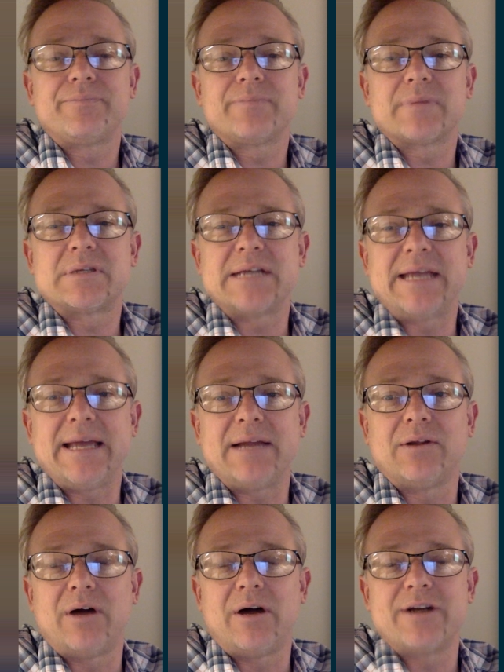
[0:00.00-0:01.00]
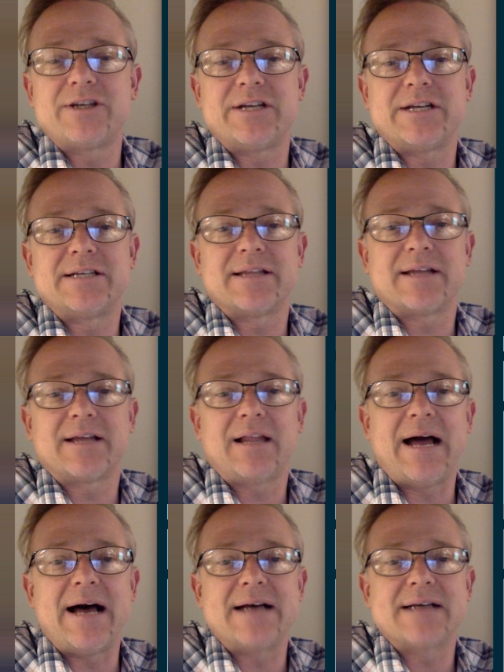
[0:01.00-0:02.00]
to get launched into the
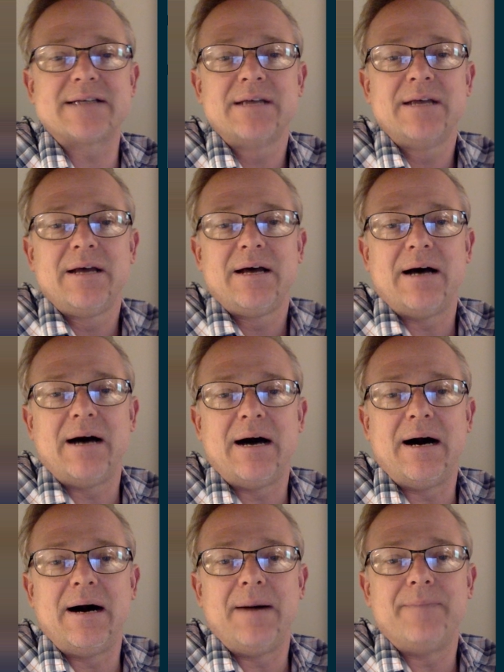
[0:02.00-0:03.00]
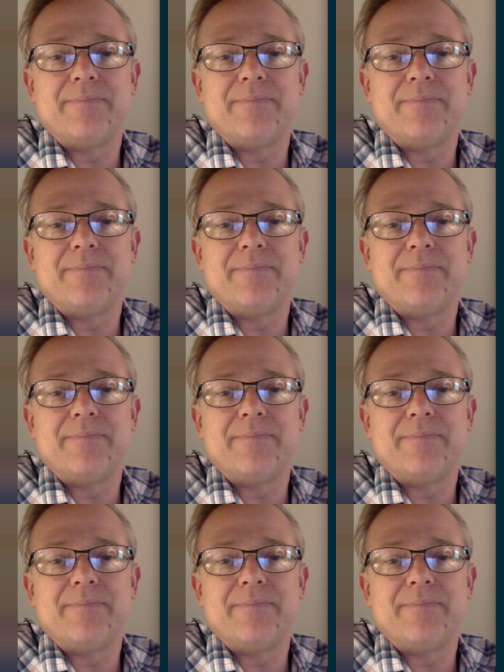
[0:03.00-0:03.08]
class, I've